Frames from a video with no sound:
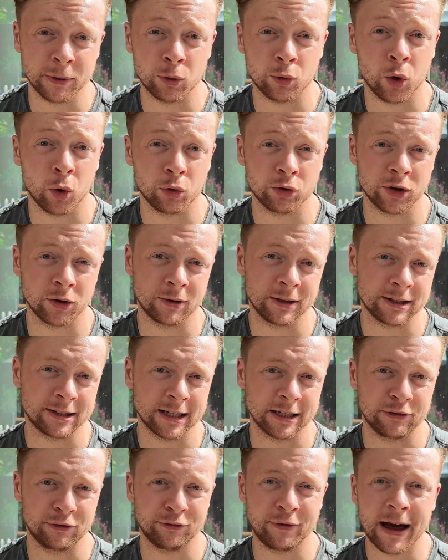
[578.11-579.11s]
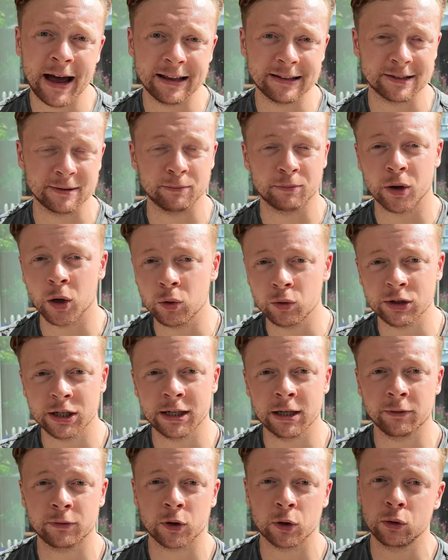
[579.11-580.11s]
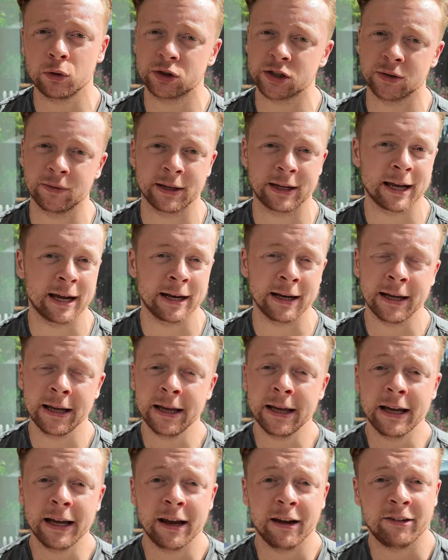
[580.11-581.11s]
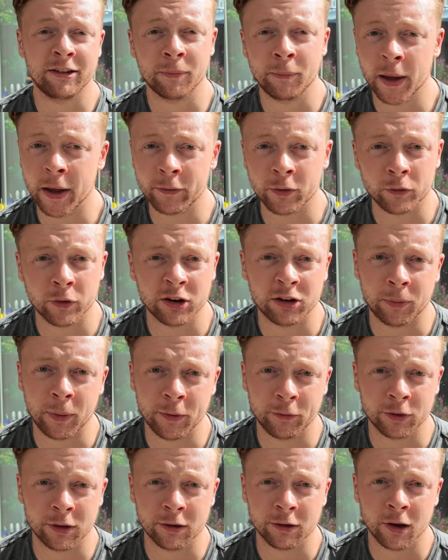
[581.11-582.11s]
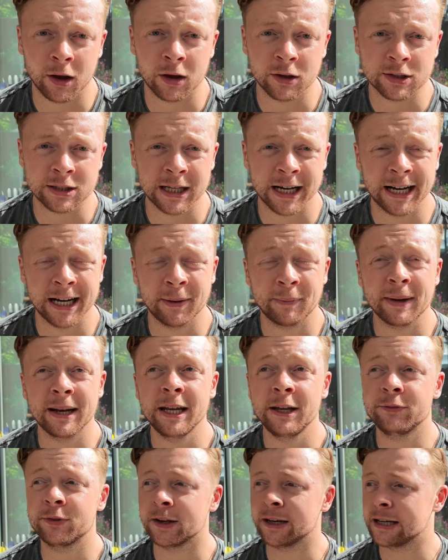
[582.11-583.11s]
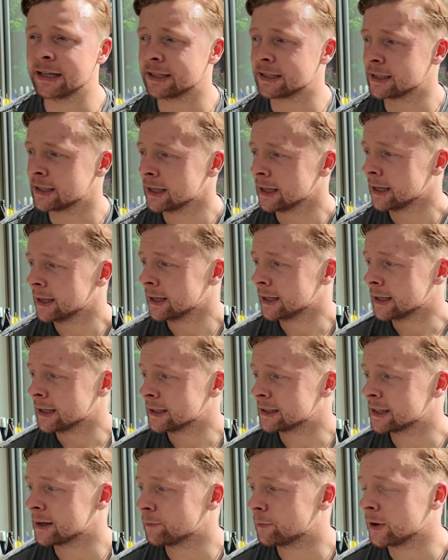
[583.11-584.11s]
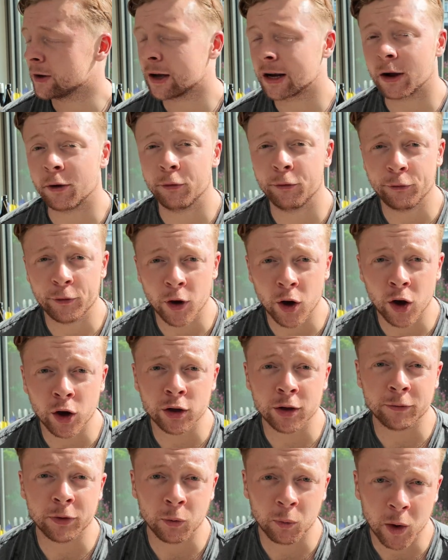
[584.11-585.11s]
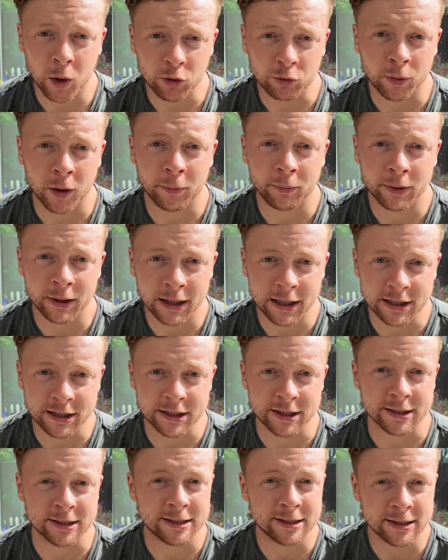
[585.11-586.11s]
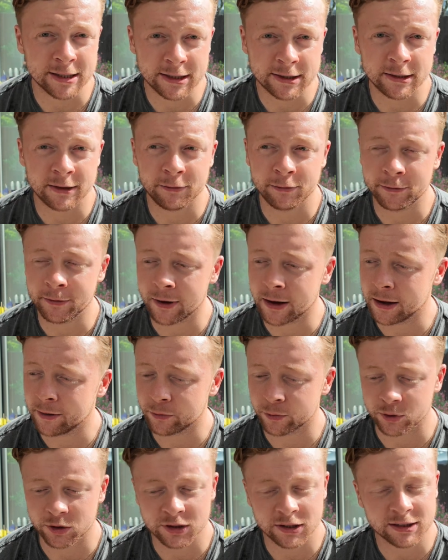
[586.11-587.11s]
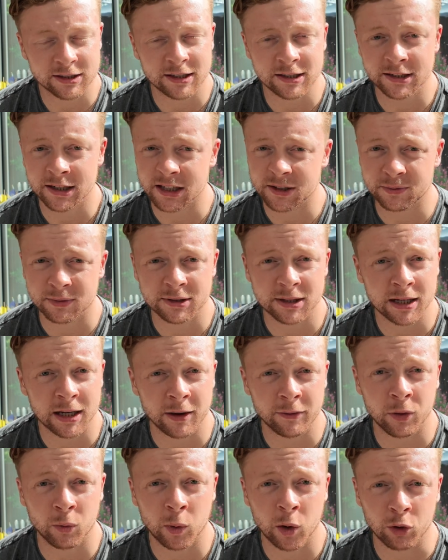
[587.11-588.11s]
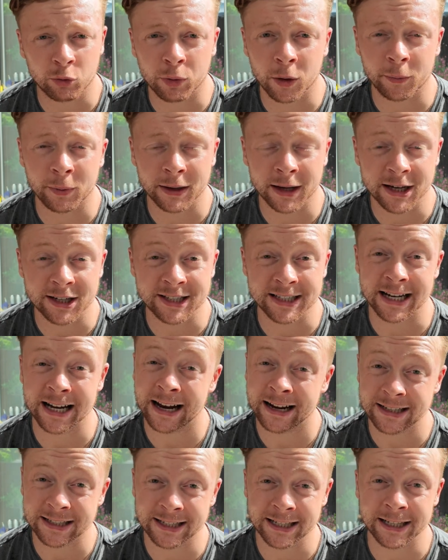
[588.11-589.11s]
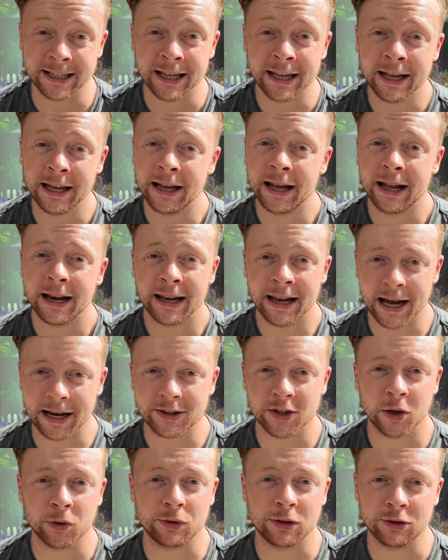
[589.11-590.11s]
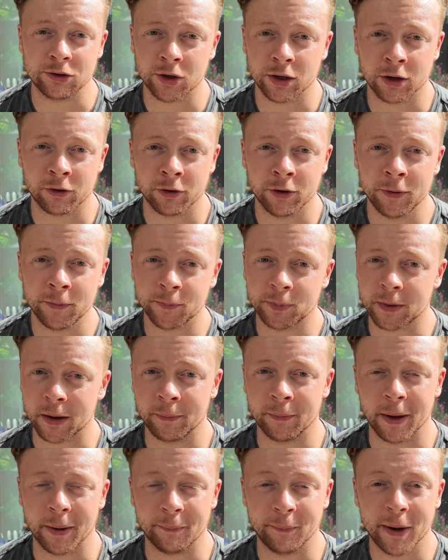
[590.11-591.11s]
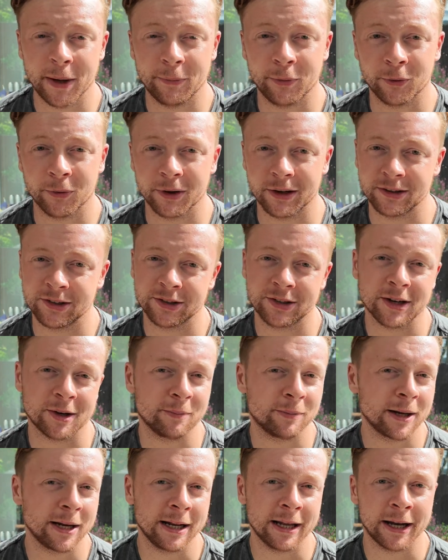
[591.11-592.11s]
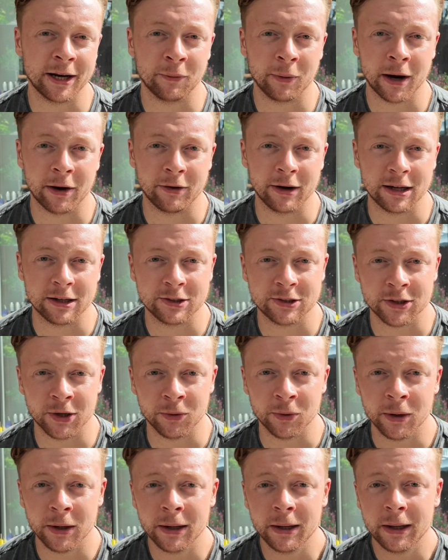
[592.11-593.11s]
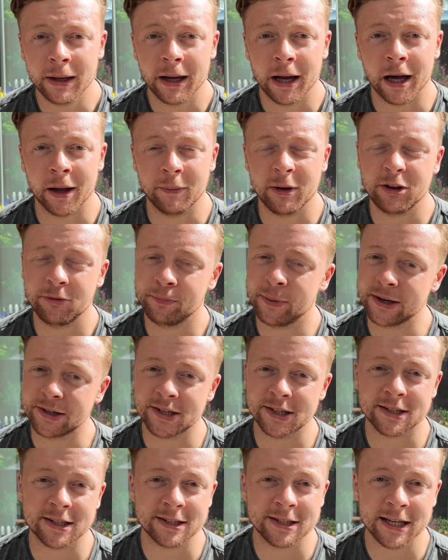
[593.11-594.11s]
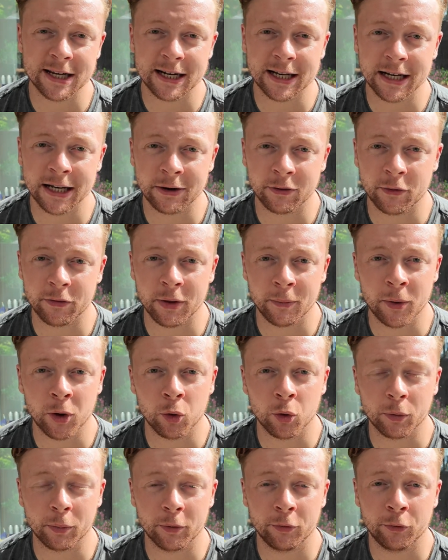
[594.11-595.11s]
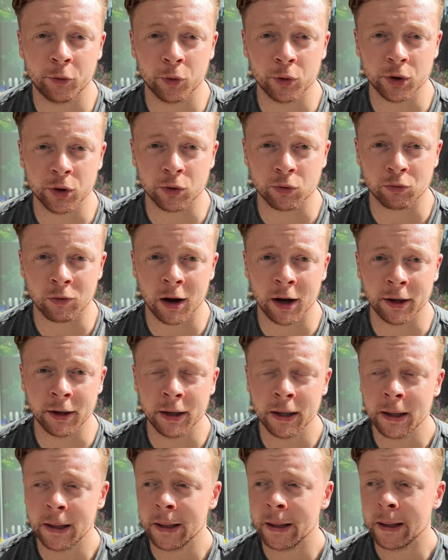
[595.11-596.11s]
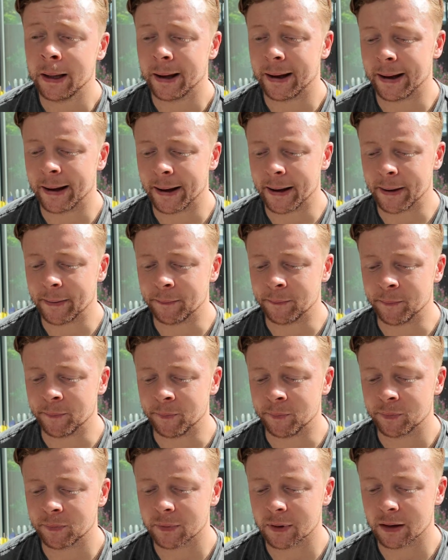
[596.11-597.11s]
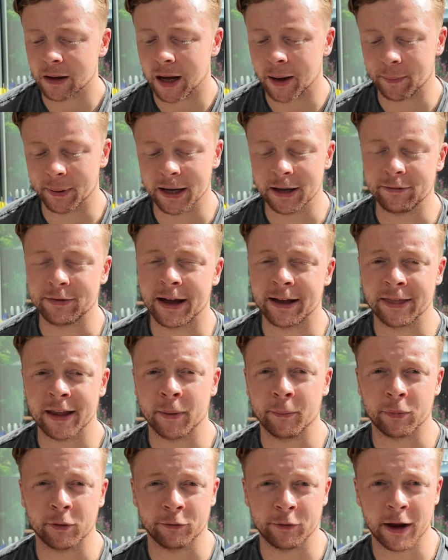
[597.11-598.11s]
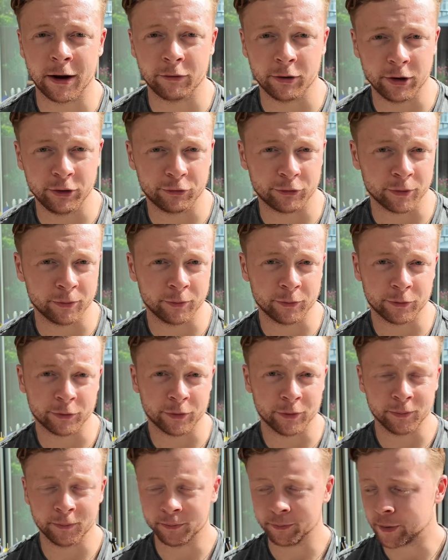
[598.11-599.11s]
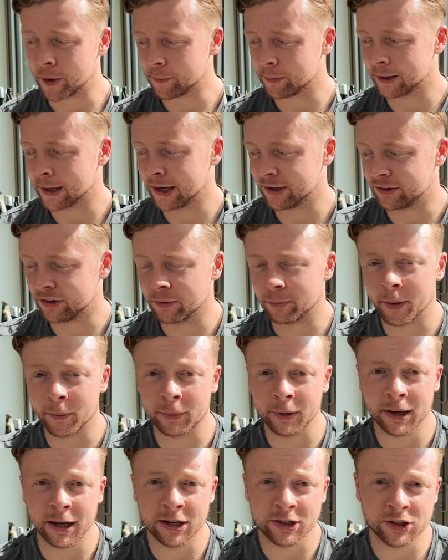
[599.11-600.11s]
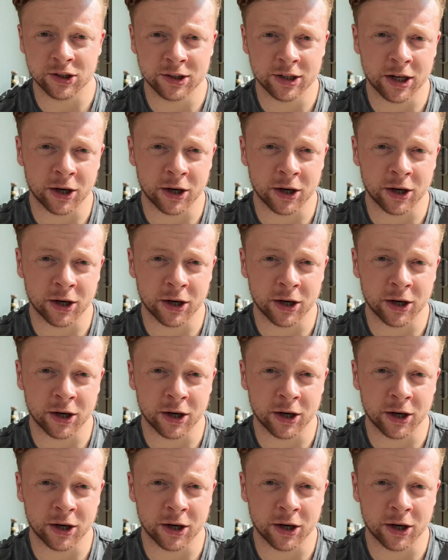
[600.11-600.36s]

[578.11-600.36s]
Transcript: Milk also contains fats and protein, of course. So again, it's a bit of a recipe for disaster. And I believe that it's something like 1/3 of the world's population, 65 or 66% of the world's population are actually lactose intolerant, and people are just completely unaware of this. So it's best just to steer clear of the milk before your run. I believe that number varies from population to population.